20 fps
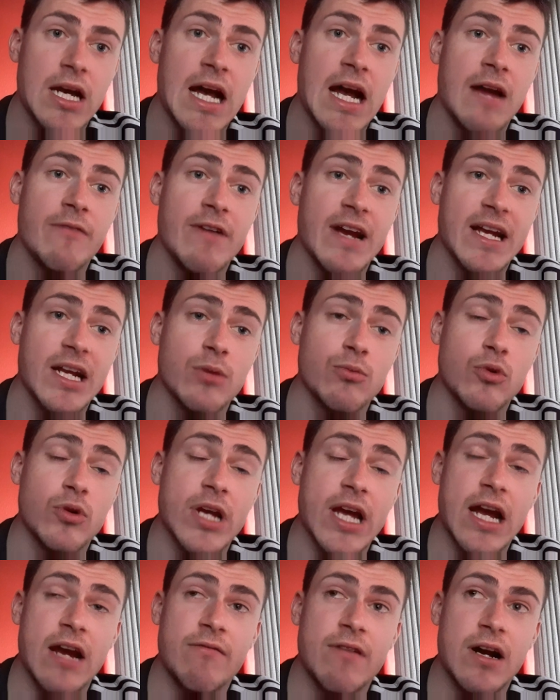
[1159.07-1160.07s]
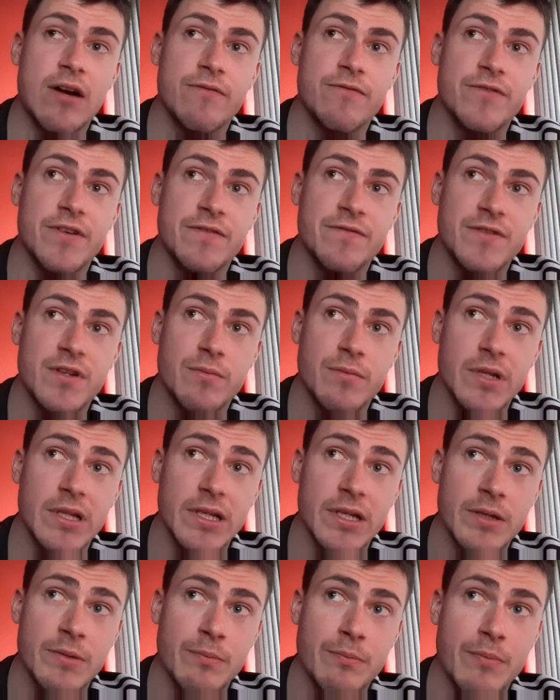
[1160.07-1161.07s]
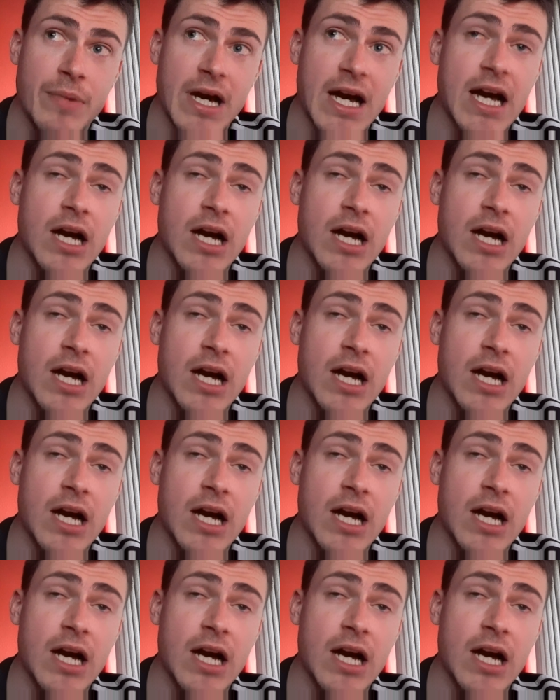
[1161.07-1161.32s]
I reckon we'll get around £50 million.